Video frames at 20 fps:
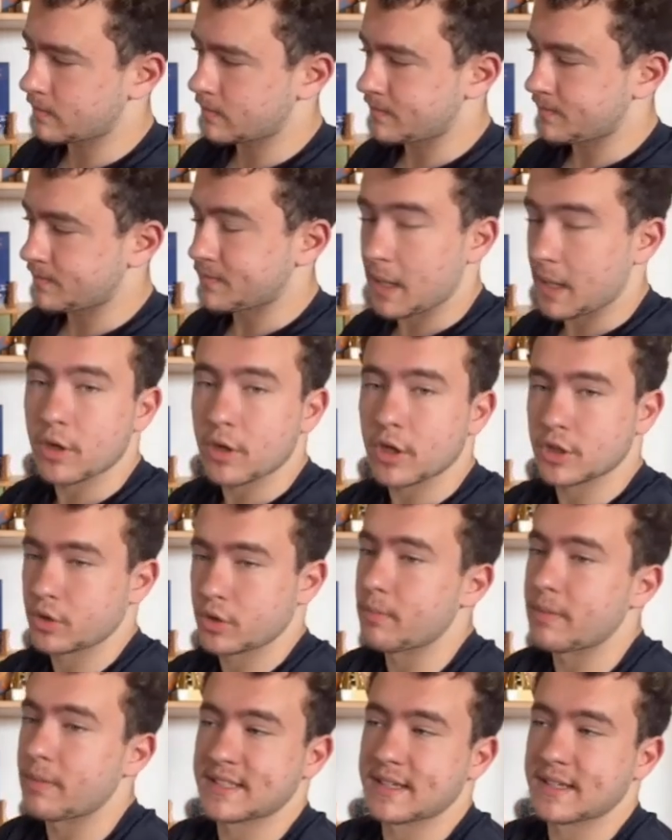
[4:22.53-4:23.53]
I'm gonna show you
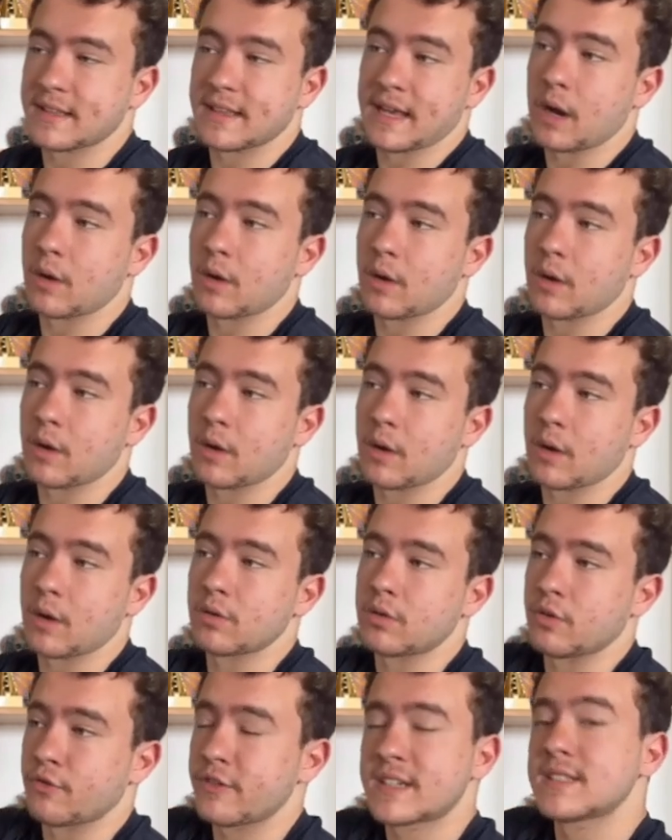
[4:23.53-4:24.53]
basically how to fix it
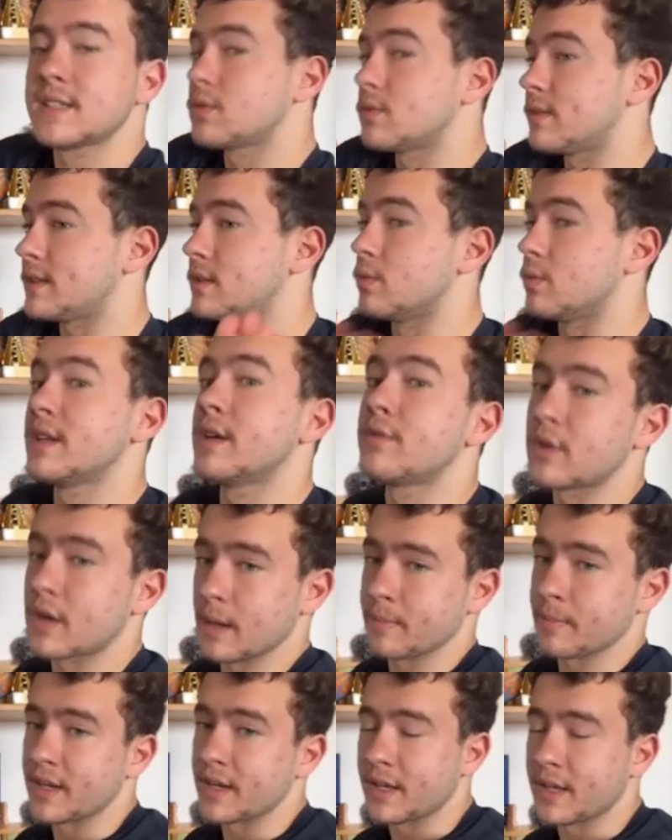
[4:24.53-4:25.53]
so that it will never happen
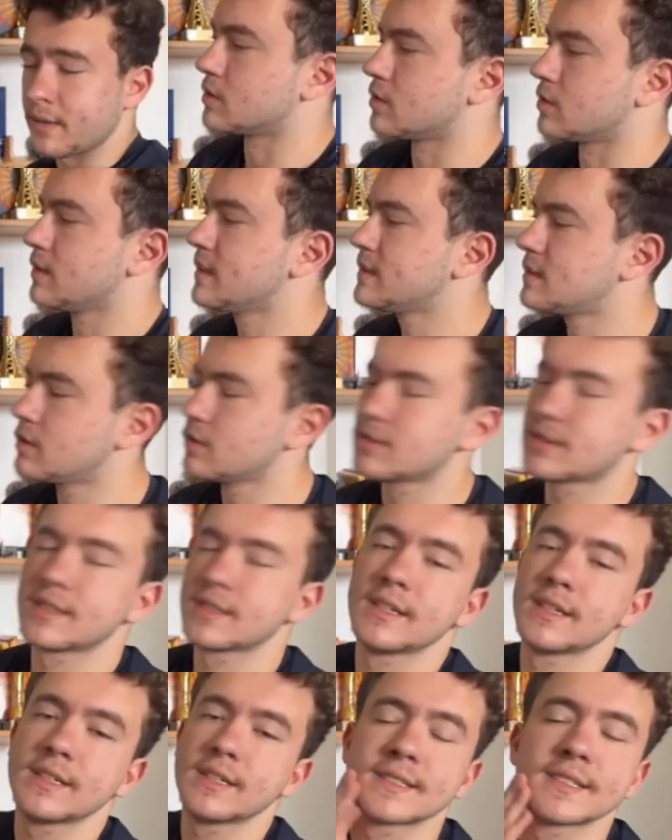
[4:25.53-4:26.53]
again. So let's use the
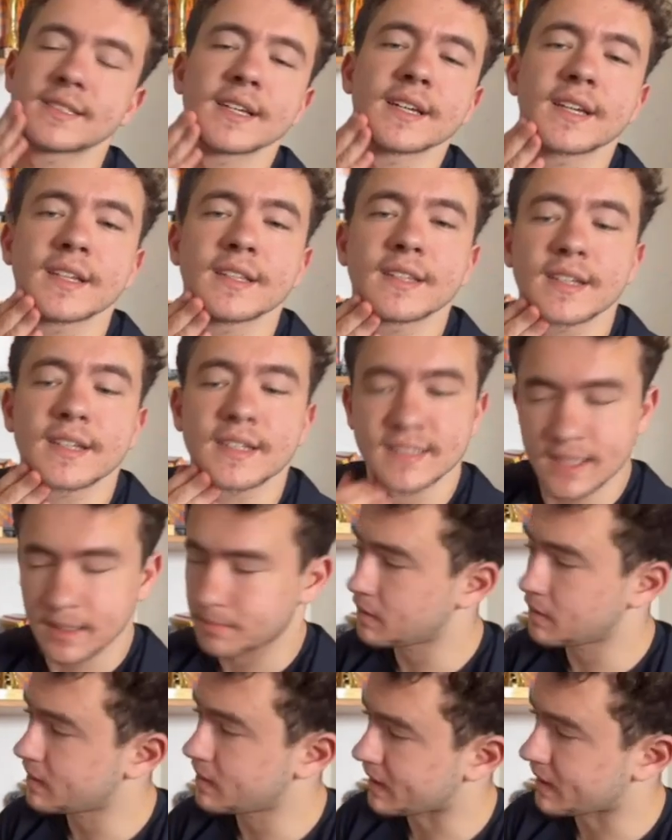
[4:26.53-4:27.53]
second example
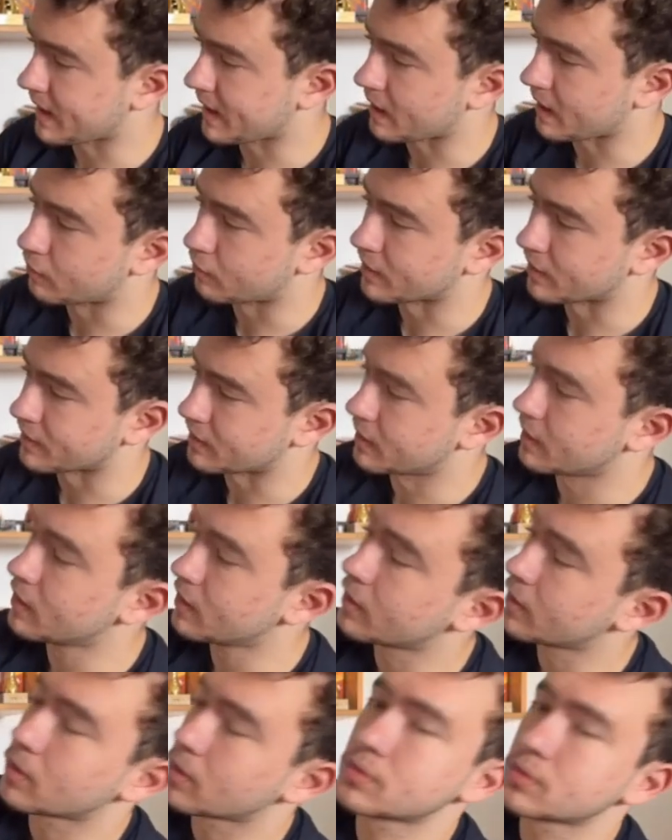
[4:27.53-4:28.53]
that I have right here in
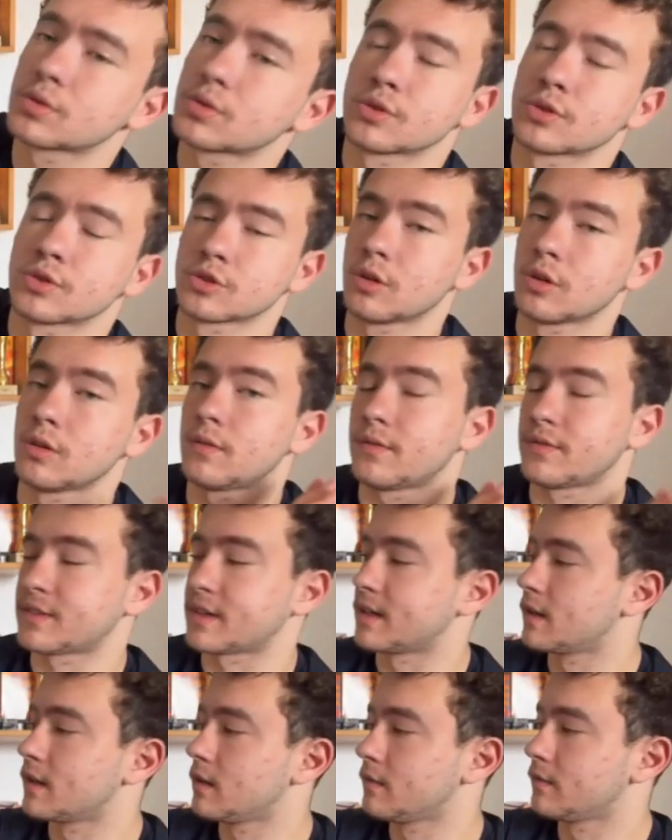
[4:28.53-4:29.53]
order to solve
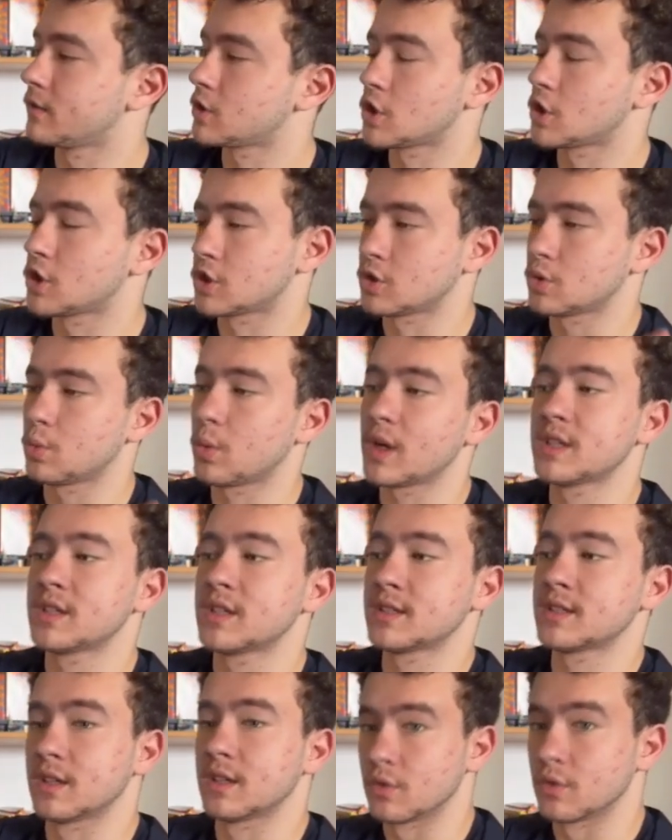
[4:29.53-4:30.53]
tunnel visions once
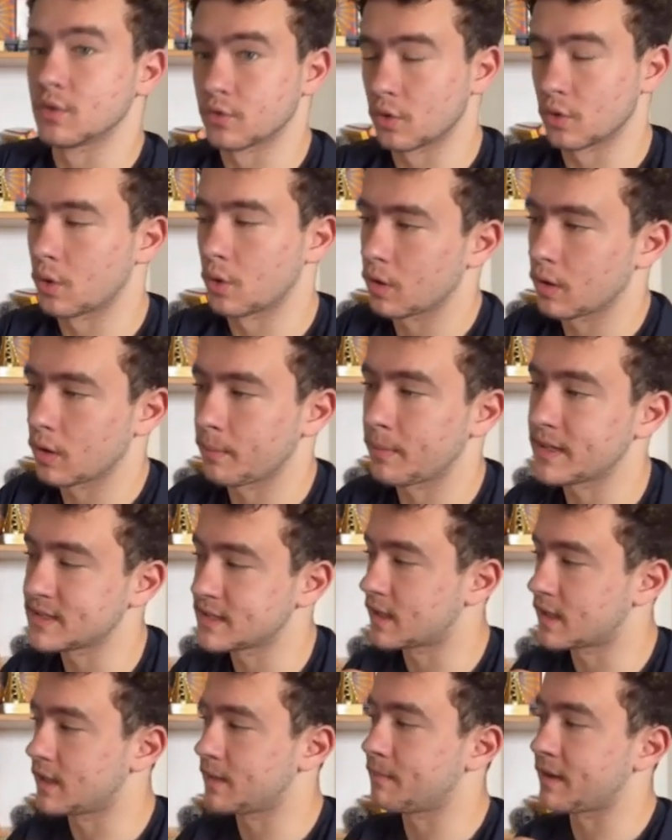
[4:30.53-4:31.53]
and for all.
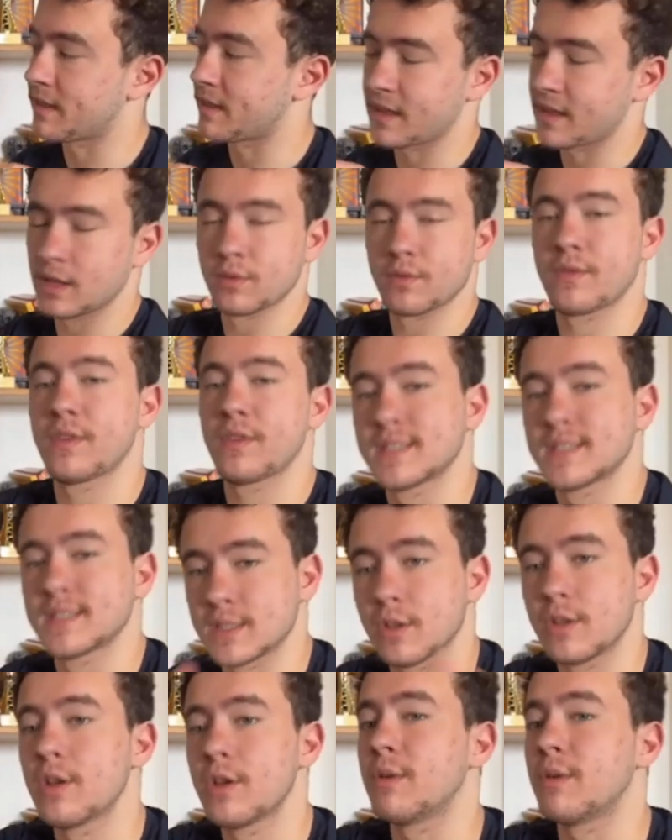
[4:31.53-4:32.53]
Basically, by the end of this, you'll
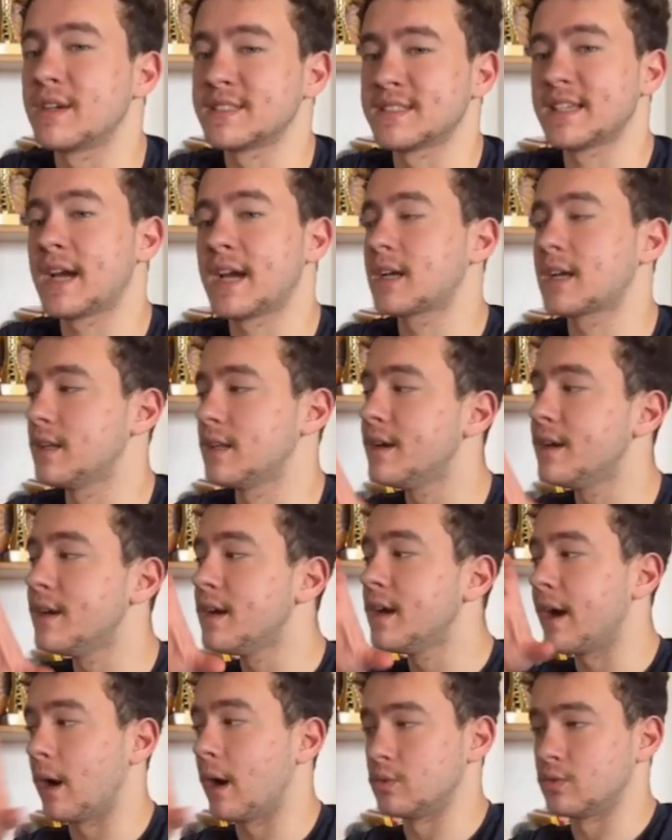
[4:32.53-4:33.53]
know exactly
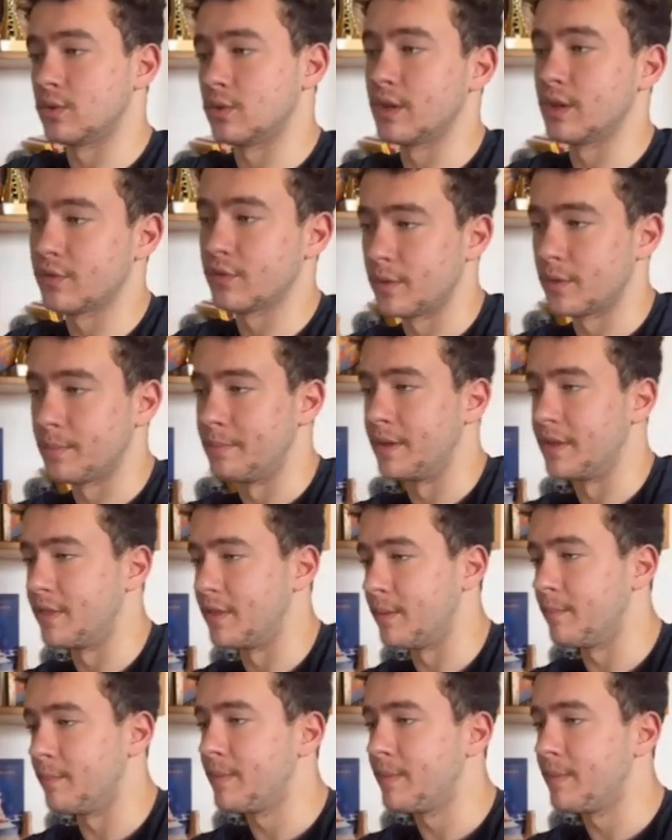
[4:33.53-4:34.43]
how to never repeat them.